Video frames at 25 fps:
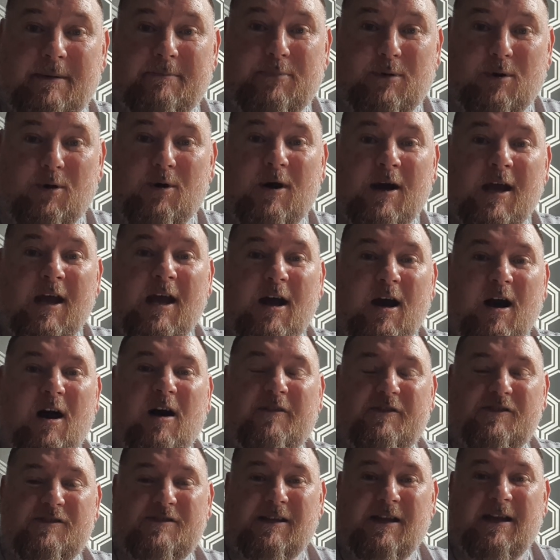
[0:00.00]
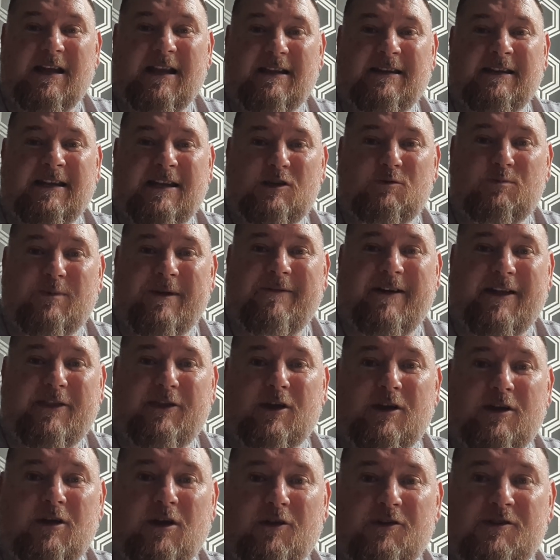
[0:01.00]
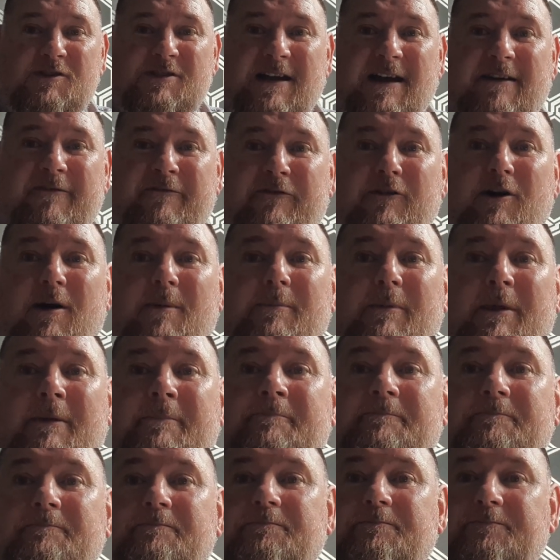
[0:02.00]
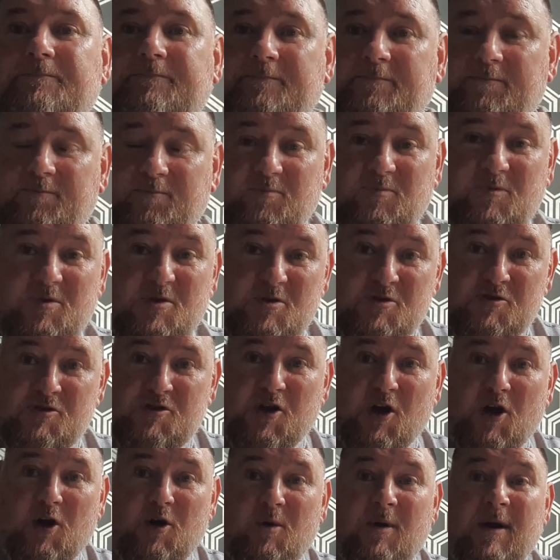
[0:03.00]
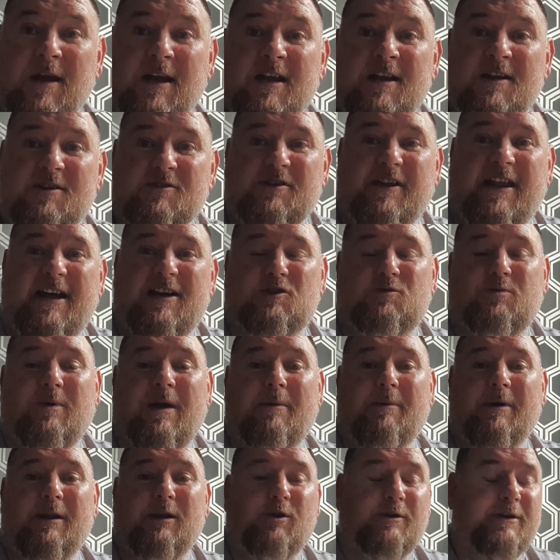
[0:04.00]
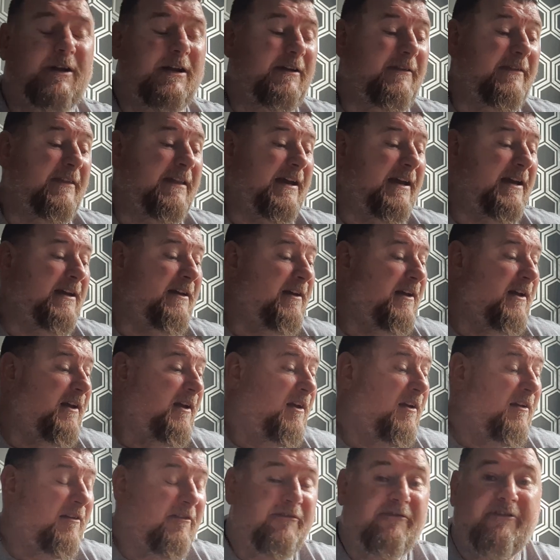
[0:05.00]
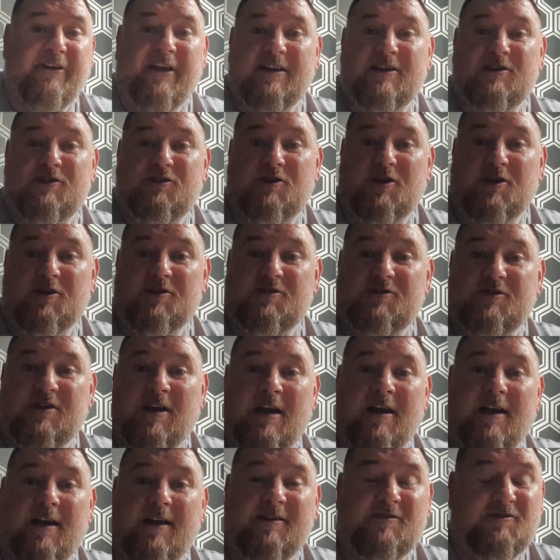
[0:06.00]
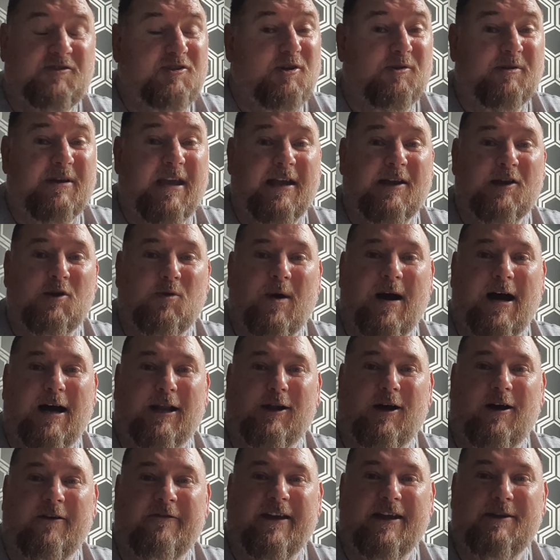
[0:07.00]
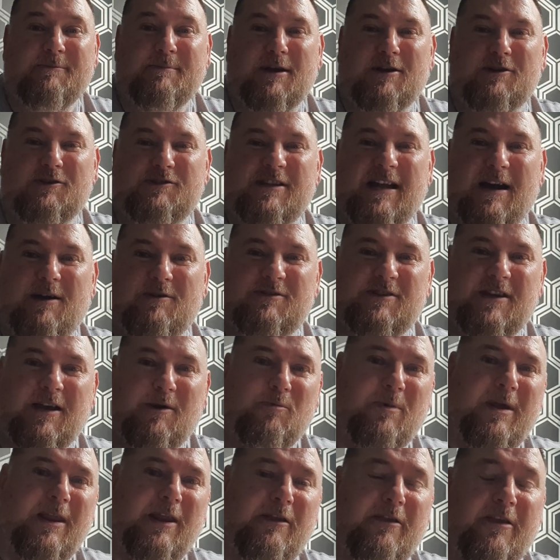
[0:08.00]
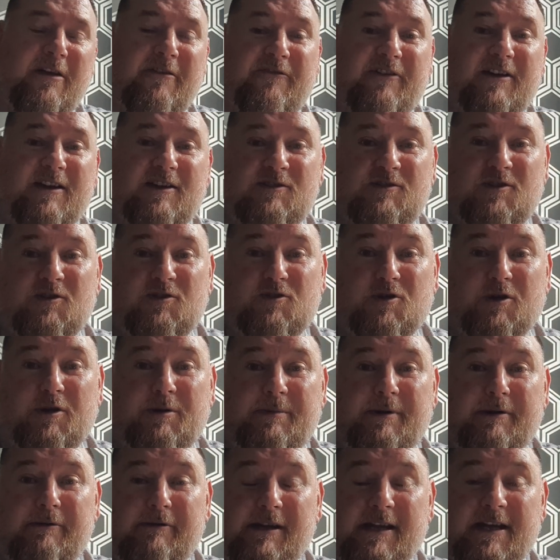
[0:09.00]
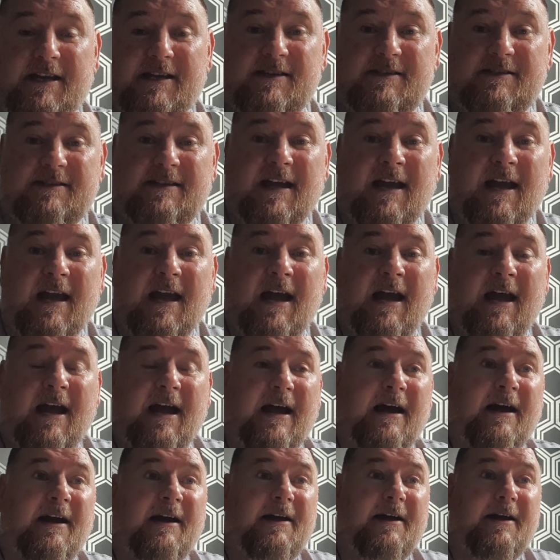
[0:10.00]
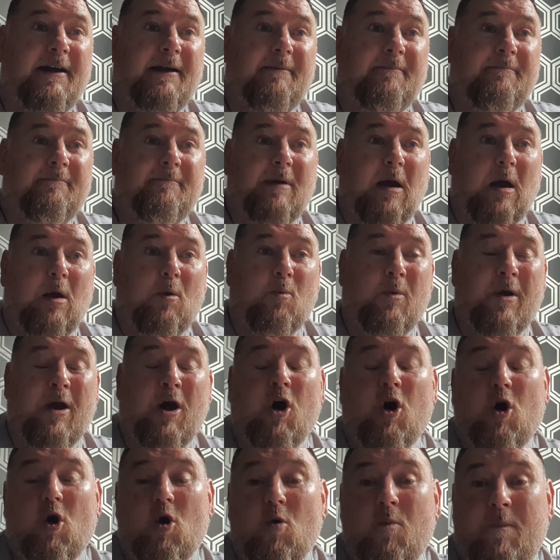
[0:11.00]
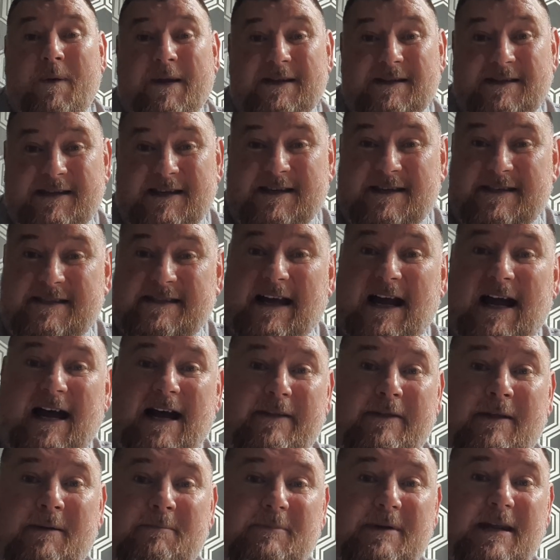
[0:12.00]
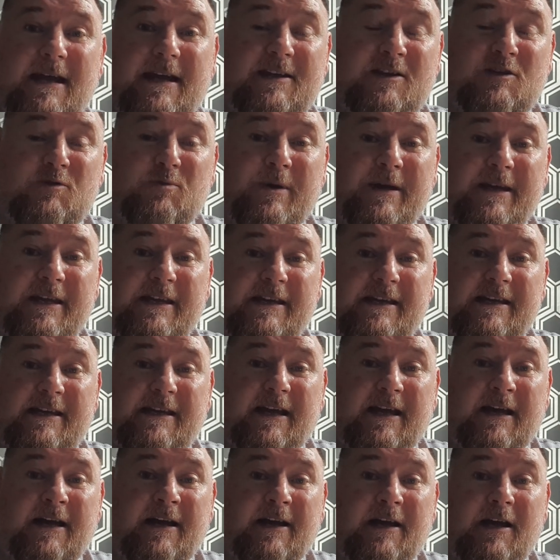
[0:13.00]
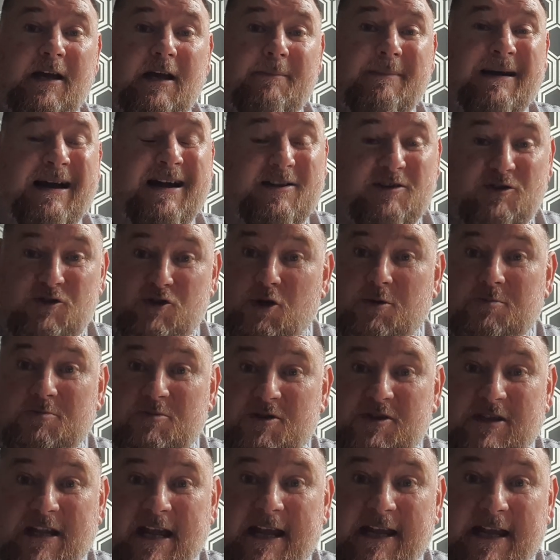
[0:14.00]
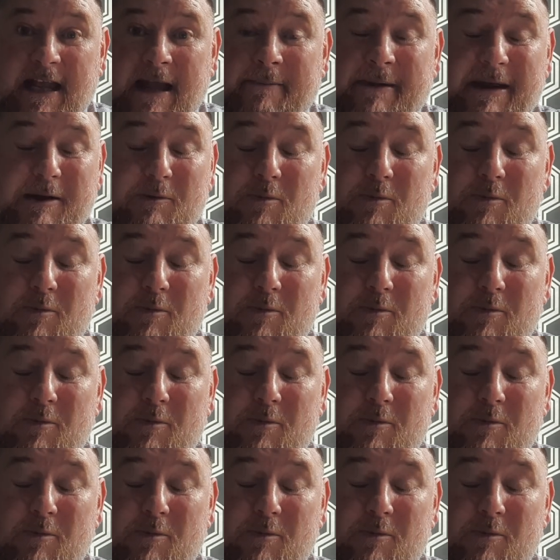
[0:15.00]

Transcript: but obviously at least we've had the contact from them. So that's where we're looking at there. Fixtures, still getting quite a lot of emails now saying when are the fixtures going to be released. We're hoping to start them next week at some stage. I mean,